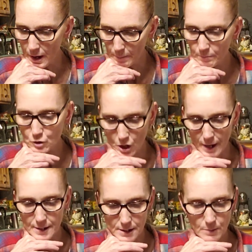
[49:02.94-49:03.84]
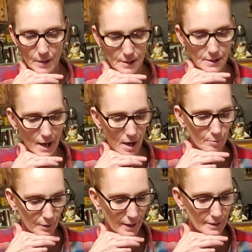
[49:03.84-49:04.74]
I'm trying to space it out
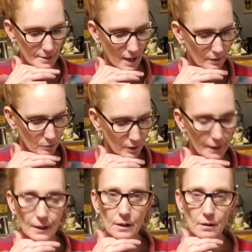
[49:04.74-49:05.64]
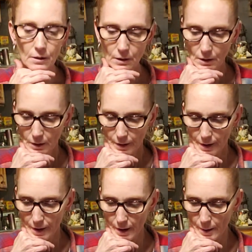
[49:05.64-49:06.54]
and plan exactly what I need.
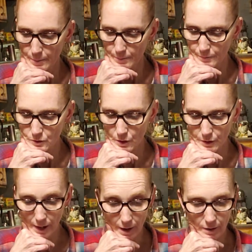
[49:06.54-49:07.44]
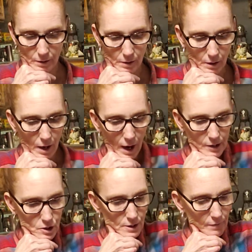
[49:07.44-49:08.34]
So yeah, I
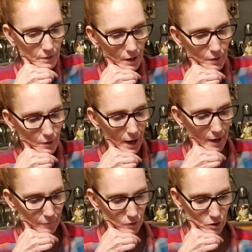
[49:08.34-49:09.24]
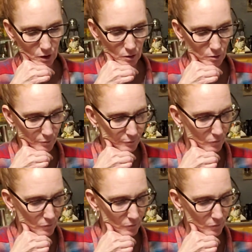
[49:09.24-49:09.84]
just have the other half to do.